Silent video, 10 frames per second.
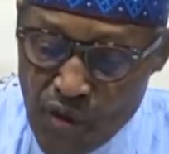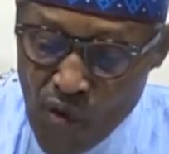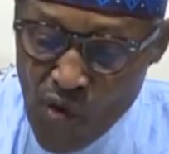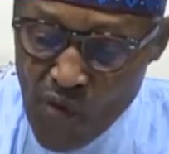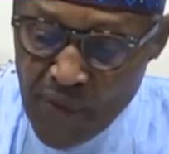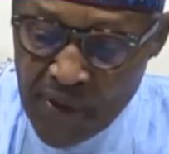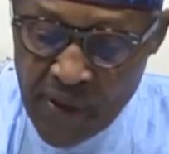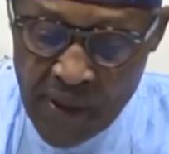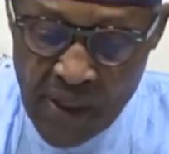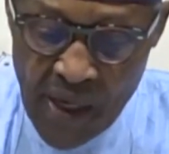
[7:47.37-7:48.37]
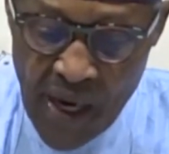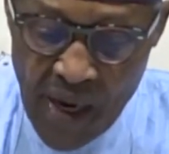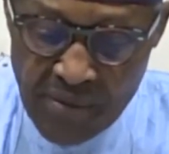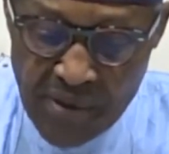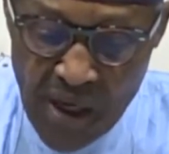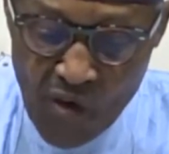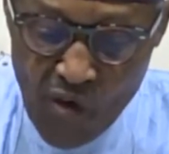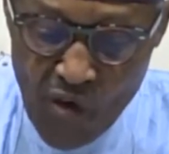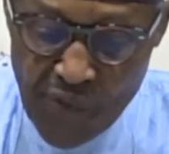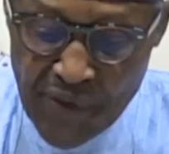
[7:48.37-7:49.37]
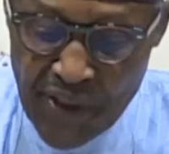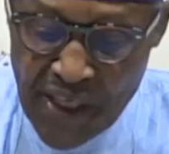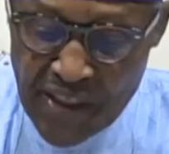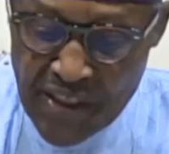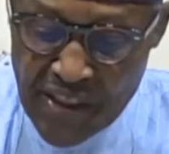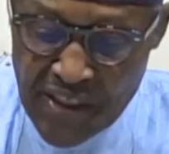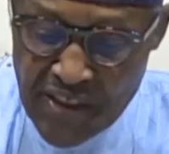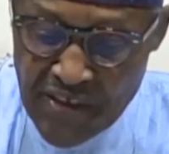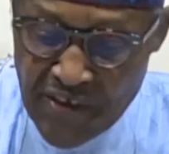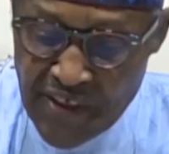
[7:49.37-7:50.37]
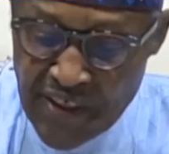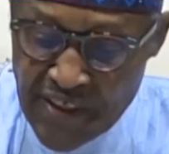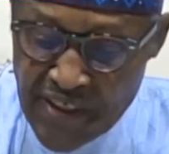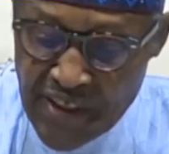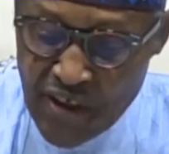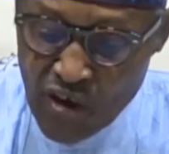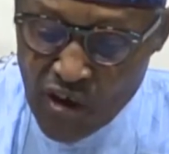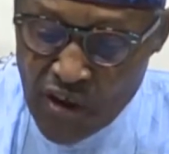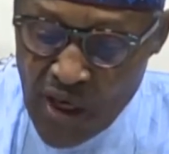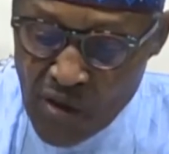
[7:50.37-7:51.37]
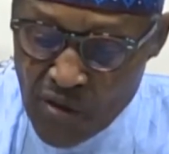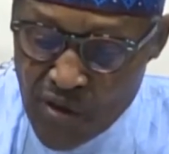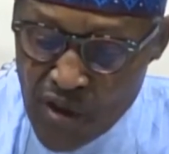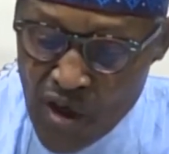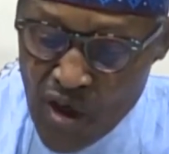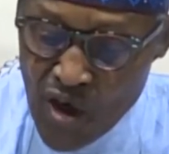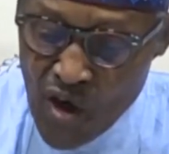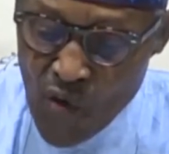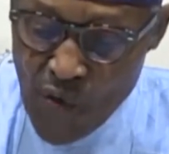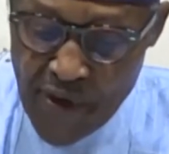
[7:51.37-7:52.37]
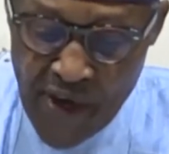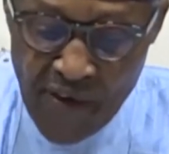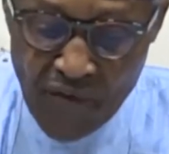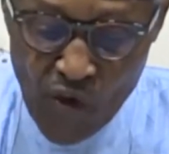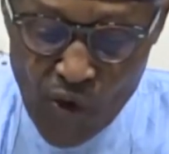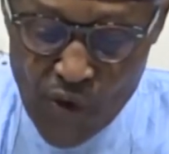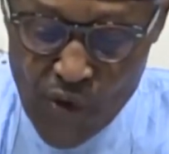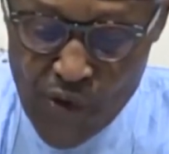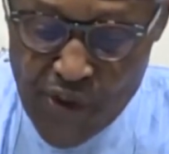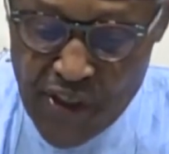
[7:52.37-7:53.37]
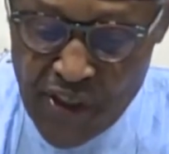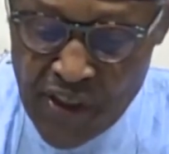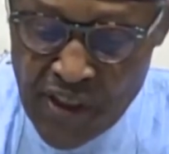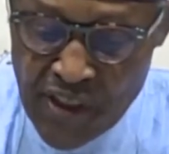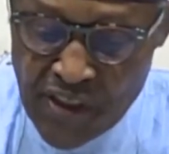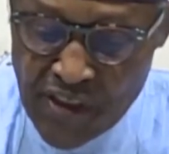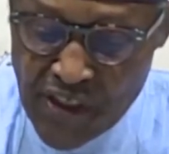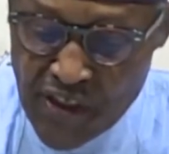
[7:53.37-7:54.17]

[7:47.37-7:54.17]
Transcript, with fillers: to open after COVID-19 related lockdowns, we have also seen the